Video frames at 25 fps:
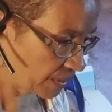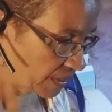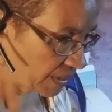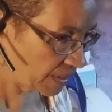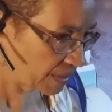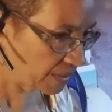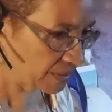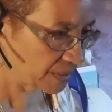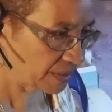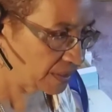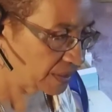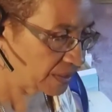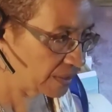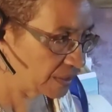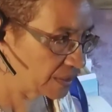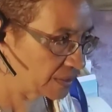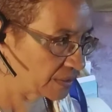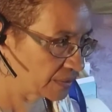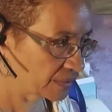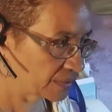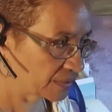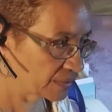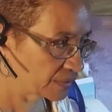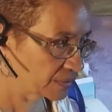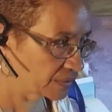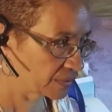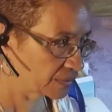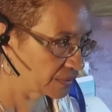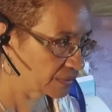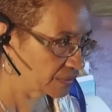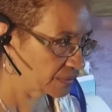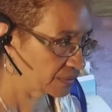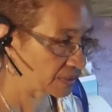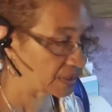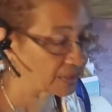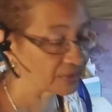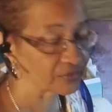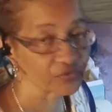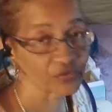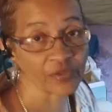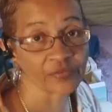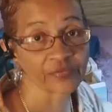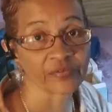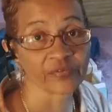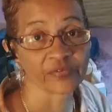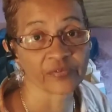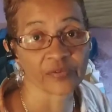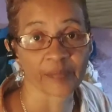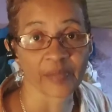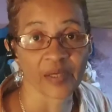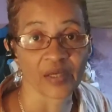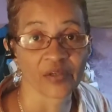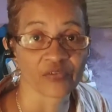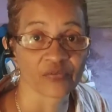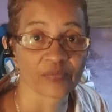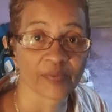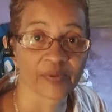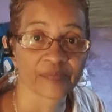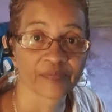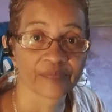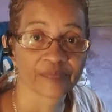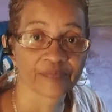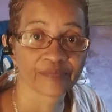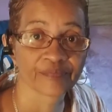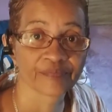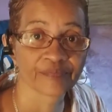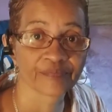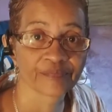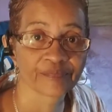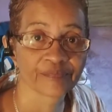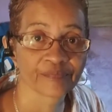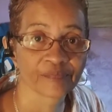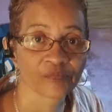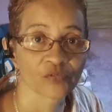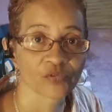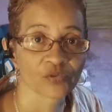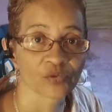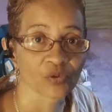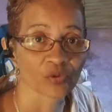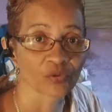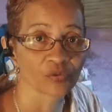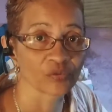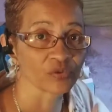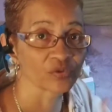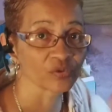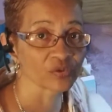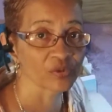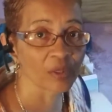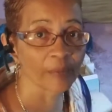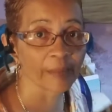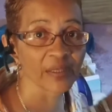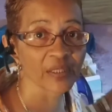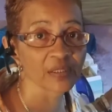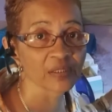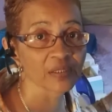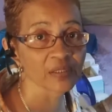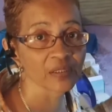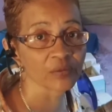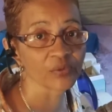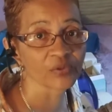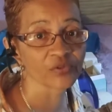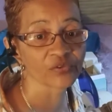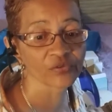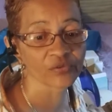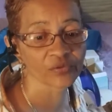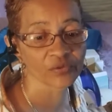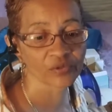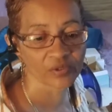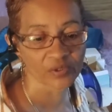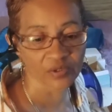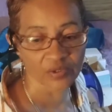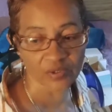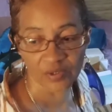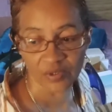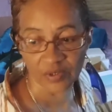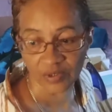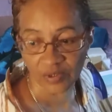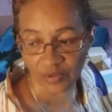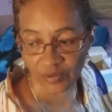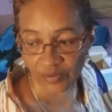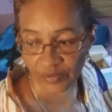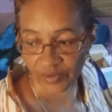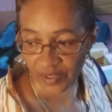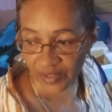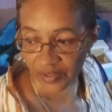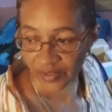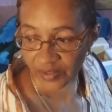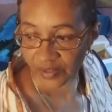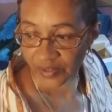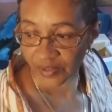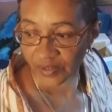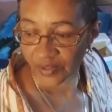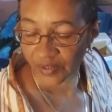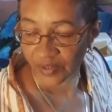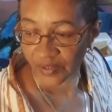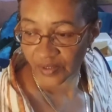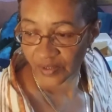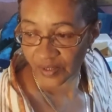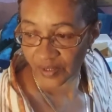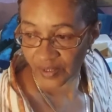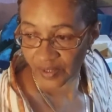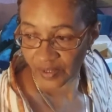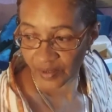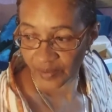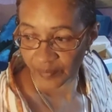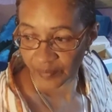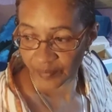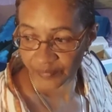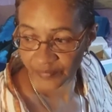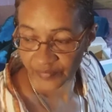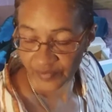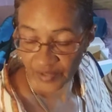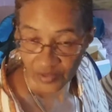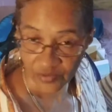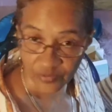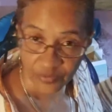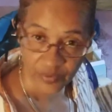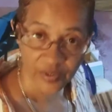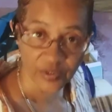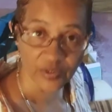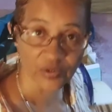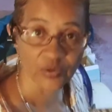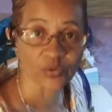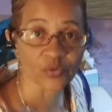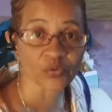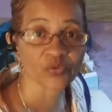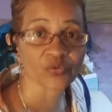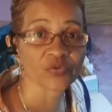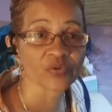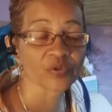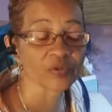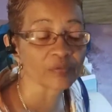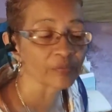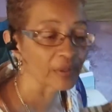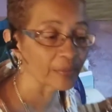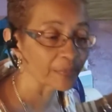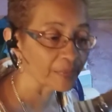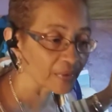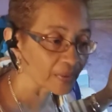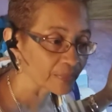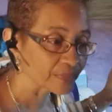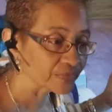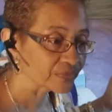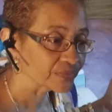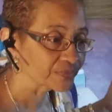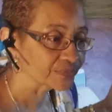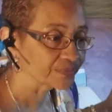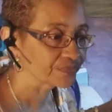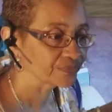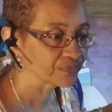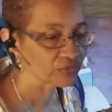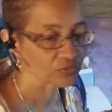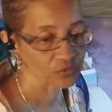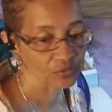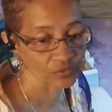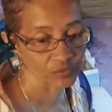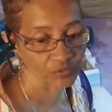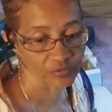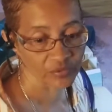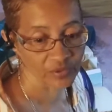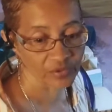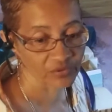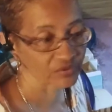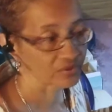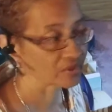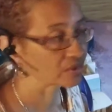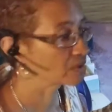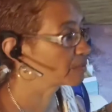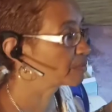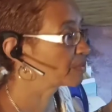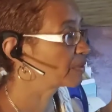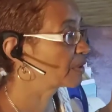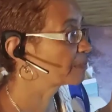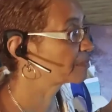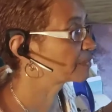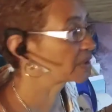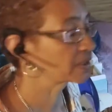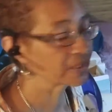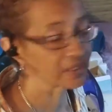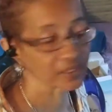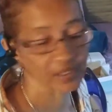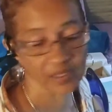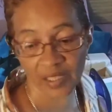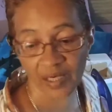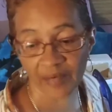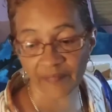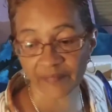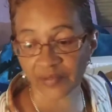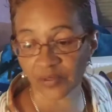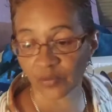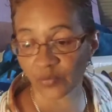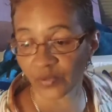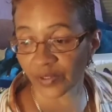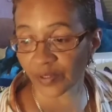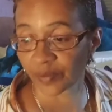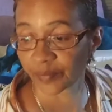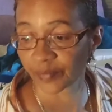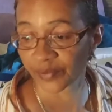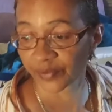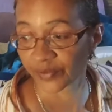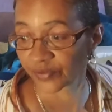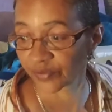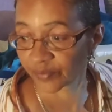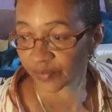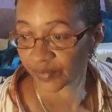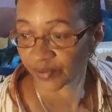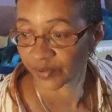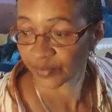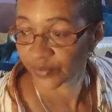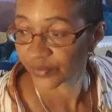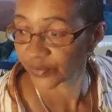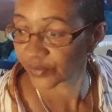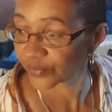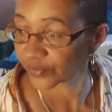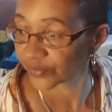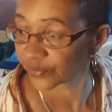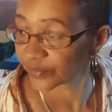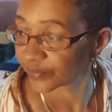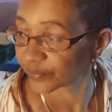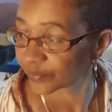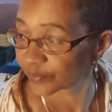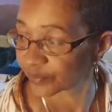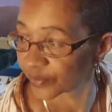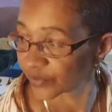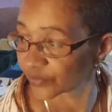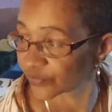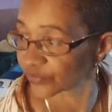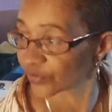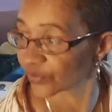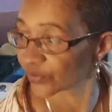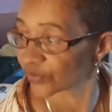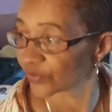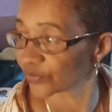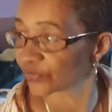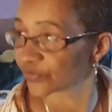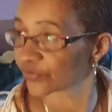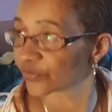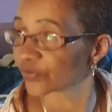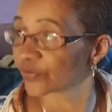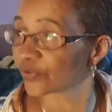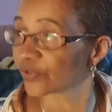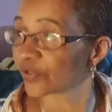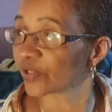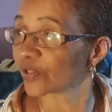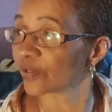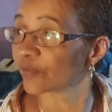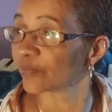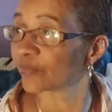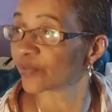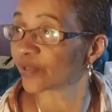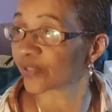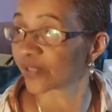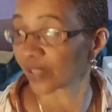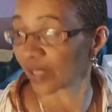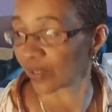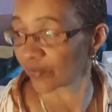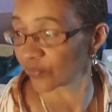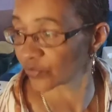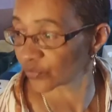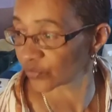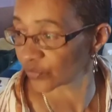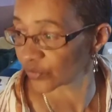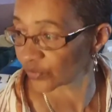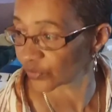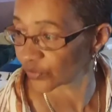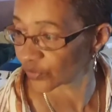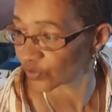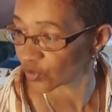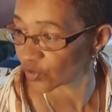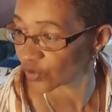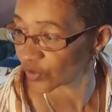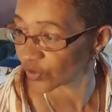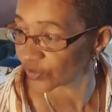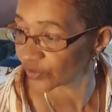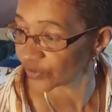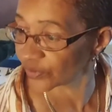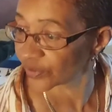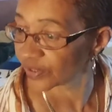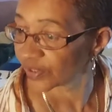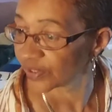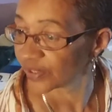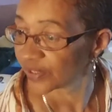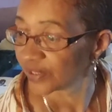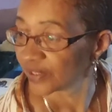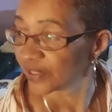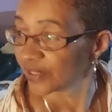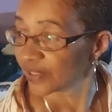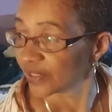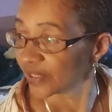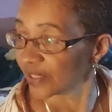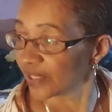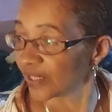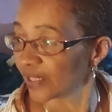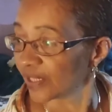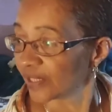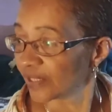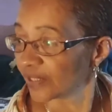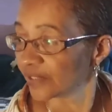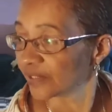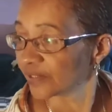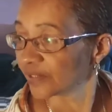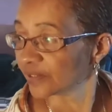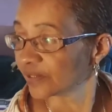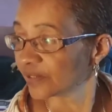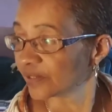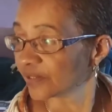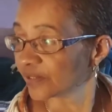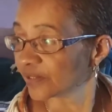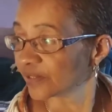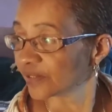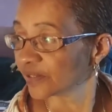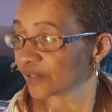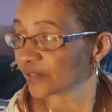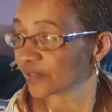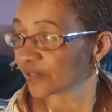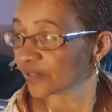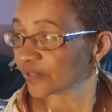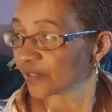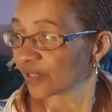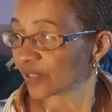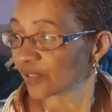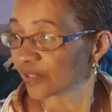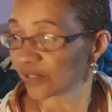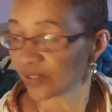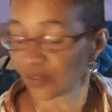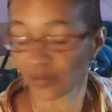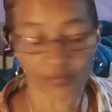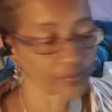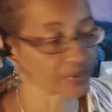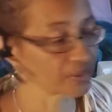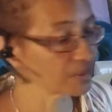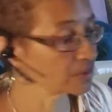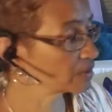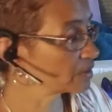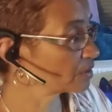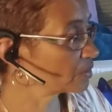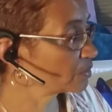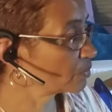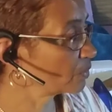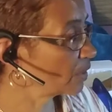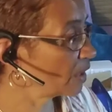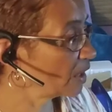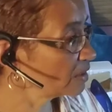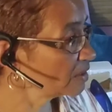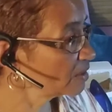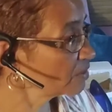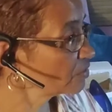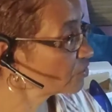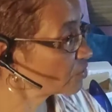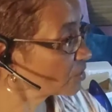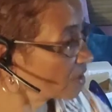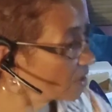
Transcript: And I suffer from asthma. So you saw my liquids, okay? That's what I use in my pumps. So there's like a pump laying everywhere because my daughter puts hers, carries her in the car, and in her wallet,